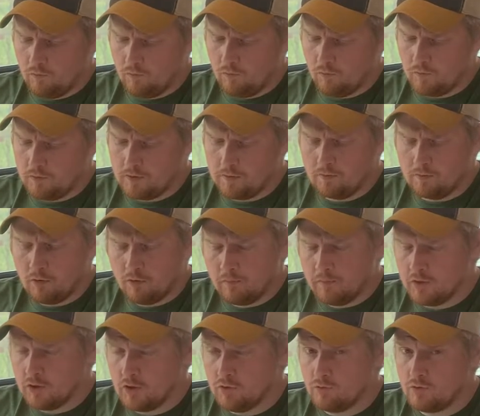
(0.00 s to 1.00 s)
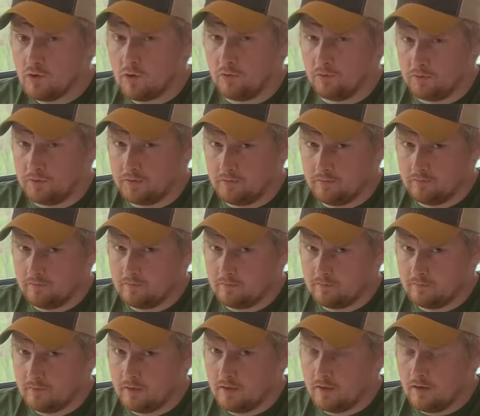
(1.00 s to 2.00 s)
the moment you don't,
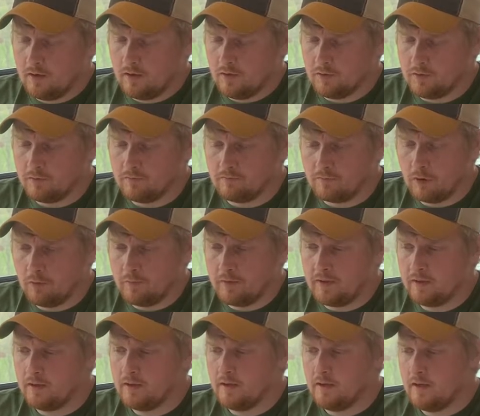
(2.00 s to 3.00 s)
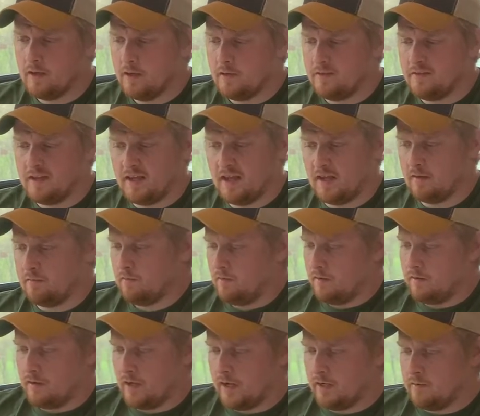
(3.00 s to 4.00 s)
the moment that
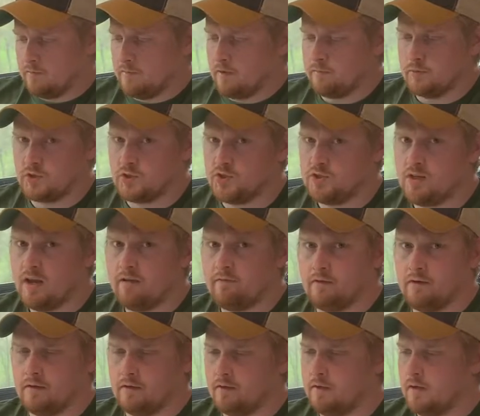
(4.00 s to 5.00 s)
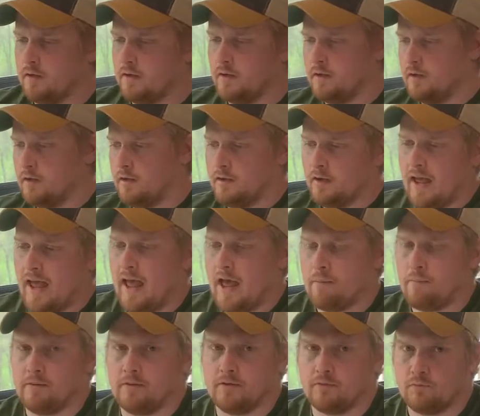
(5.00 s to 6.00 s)
item number 7
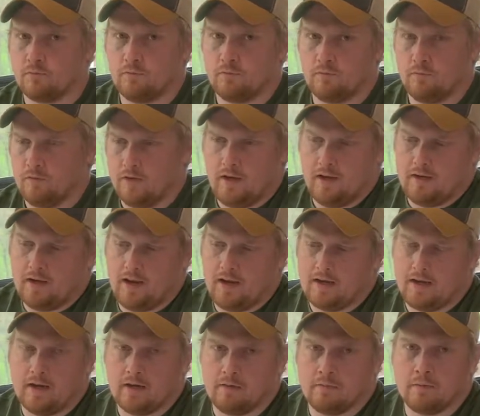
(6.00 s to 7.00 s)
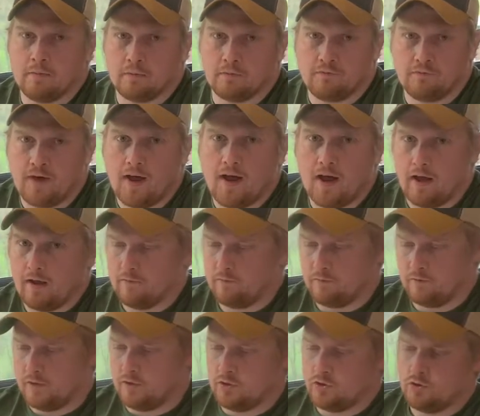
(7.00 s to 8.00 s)
happens at item number 5
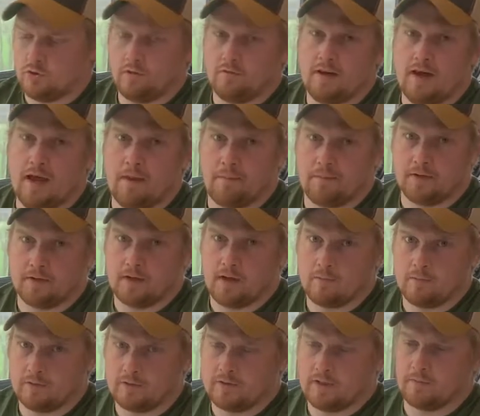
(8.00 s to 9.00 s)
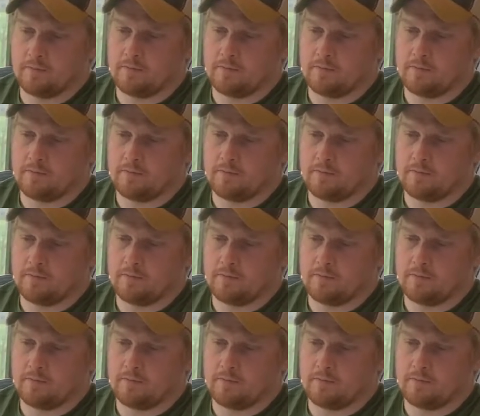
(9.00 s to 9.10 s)
when it should have happened a couple steps